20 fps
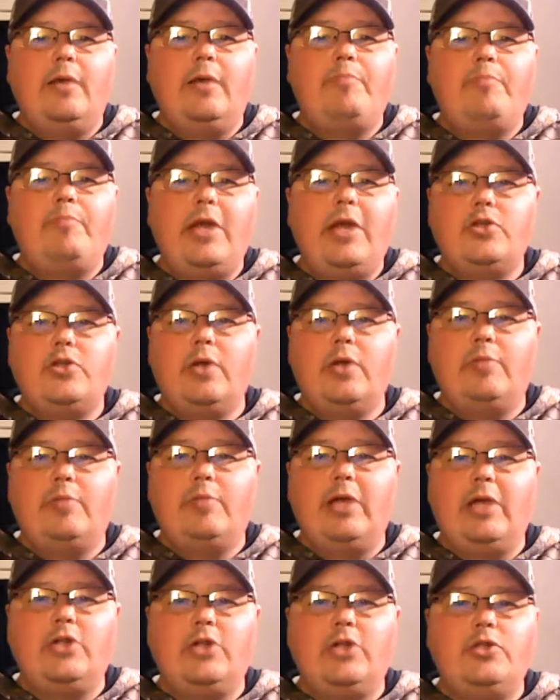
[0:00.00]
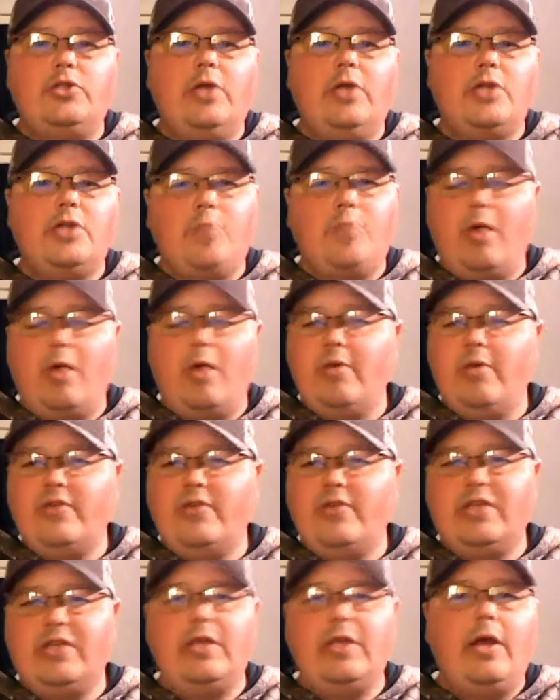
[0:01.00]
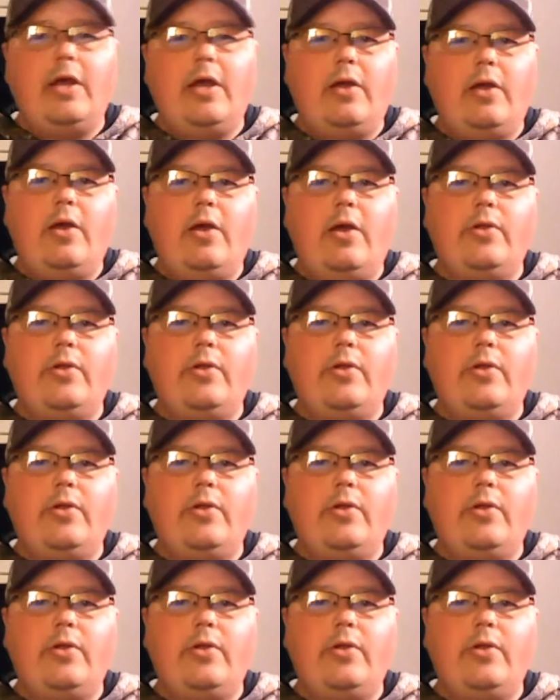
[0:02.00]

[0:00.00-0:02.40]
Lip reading: Patreon page. You guys probably have seen that on